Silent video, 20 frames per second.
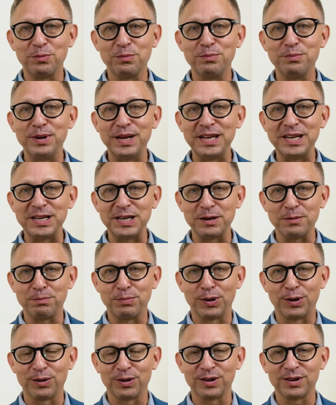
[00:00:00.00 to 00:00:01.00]
media
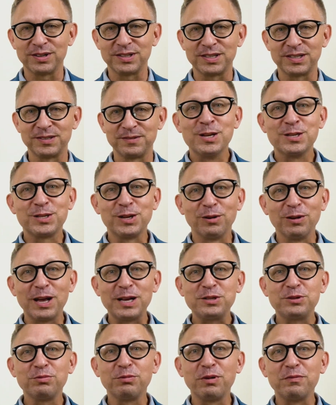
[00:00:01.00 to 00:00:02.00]
part. So
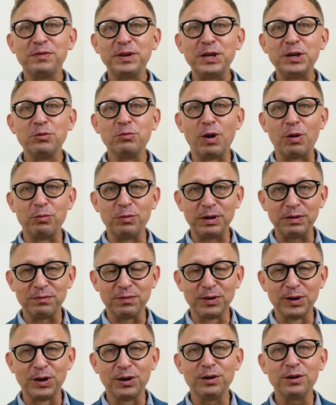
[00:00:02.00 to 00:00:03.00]
let's review what we've
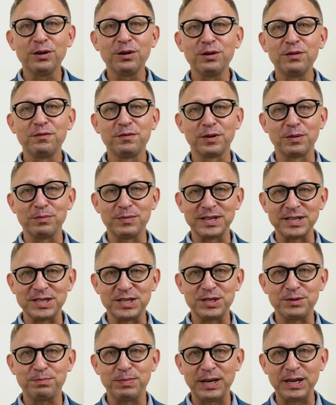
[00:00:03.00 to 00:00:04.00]
learned from
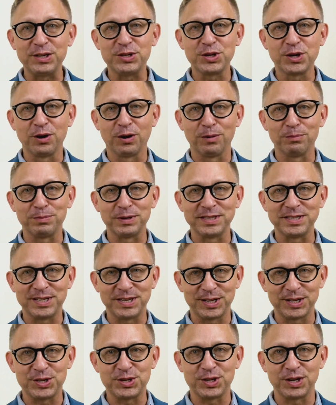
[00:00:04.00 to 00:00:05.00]
this speech
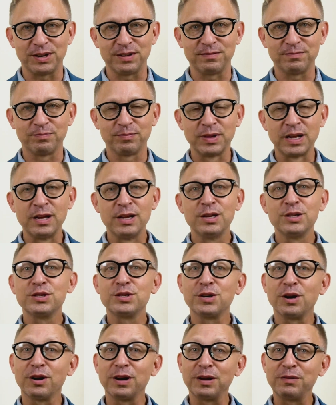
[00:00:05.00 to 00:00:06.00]
competition,
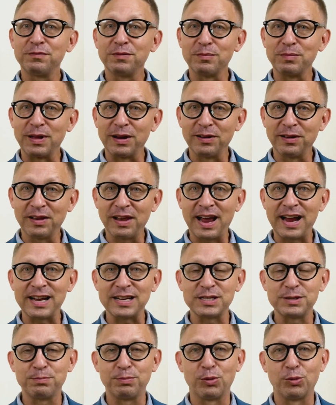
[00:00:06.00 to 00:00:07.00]
starting from the
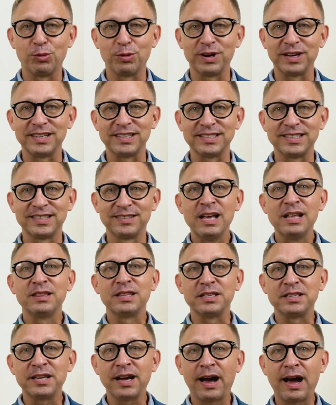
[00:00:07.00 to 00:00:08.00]
last point.
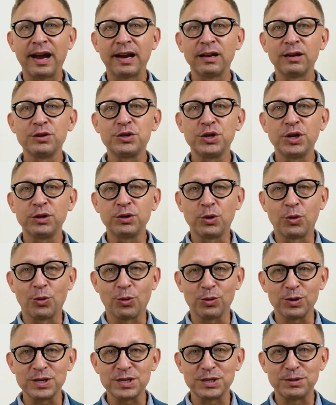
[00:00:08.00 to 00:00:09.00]
The title should
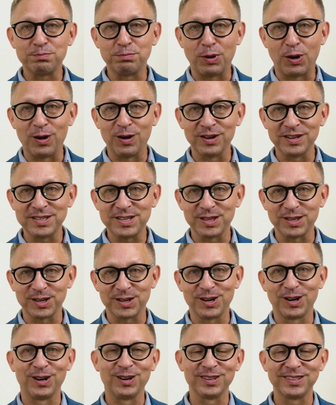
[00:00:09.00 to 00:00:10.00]
correspond to the
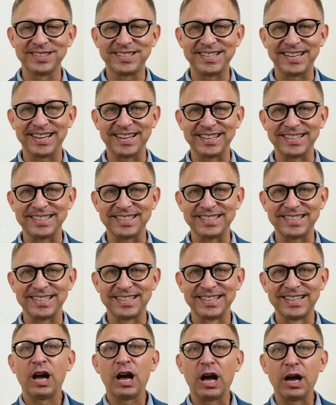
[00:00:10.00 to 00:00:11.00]
content.
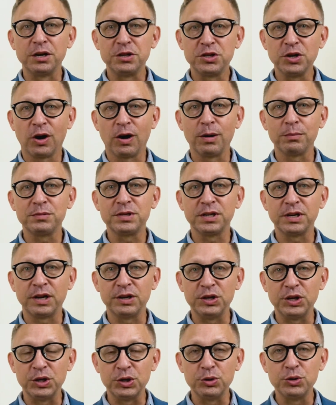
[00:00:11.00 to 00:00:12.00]
Adopt an
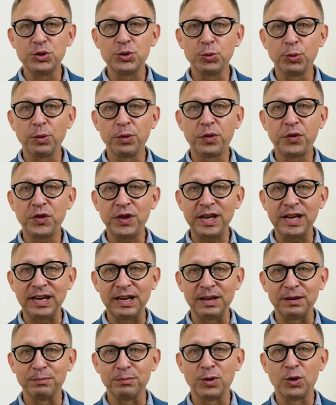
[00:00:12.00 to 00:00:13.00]
unusual
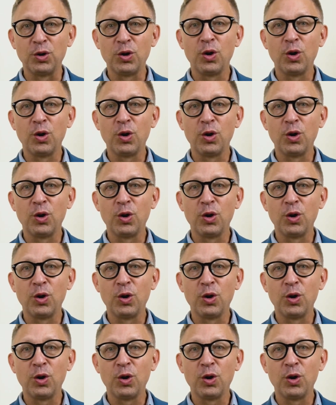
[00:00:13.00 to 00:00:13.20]
theme